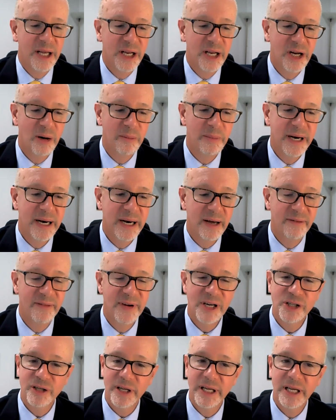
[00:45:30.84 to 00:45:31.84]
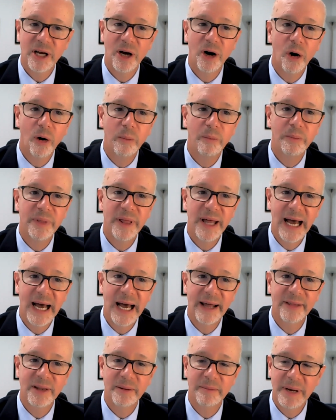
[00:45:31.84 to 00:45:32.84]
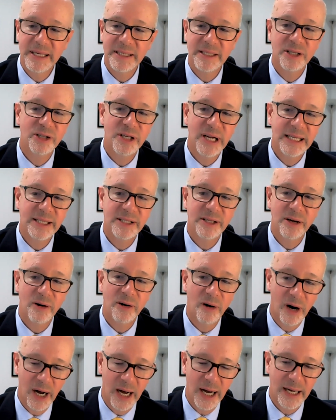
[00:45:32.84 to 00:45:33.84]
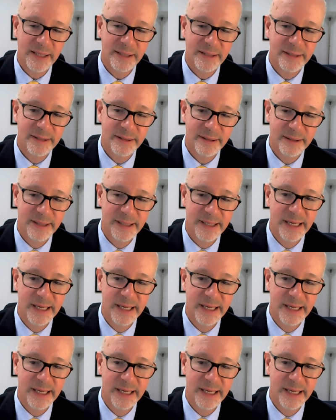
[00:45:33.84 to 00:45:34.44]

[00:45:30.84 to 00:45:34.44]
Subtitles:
but eventually you hope that the message gets across.